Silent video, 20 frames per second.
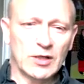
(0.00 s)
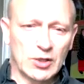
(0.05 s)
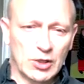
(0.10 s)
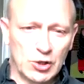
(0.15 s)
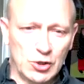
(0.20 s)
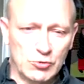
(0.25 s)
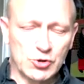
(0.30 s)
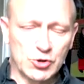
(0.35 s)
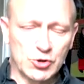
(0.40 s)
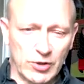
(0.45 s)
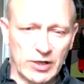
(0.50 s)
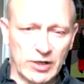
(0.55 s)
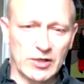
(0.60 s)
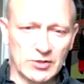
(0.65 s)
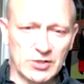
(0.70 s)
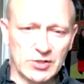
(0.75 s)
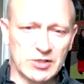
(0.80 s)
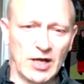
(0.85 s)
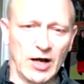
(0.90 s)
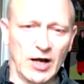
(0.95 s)
you treat
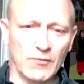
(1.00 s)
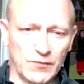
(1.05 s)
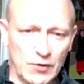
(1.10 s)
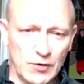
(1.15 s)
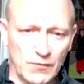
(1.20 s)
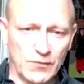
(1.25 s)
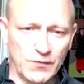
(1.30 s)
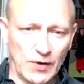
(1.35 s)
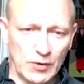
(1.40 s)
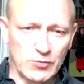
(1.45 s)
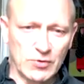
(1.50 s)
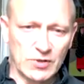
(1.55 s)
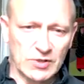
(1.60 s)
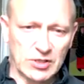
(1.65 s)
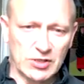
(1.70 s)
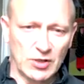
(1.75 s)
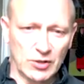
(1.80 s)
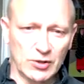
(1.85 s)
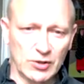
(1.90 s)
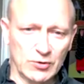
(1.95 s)
yourself, you
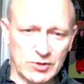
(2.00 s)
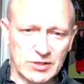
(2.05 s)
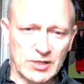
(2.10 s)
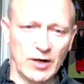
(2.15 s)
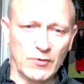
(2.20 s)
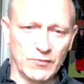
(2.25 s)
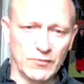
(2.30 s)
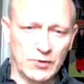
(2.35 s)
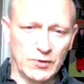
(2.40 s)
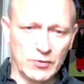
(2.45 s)
focus on yourself,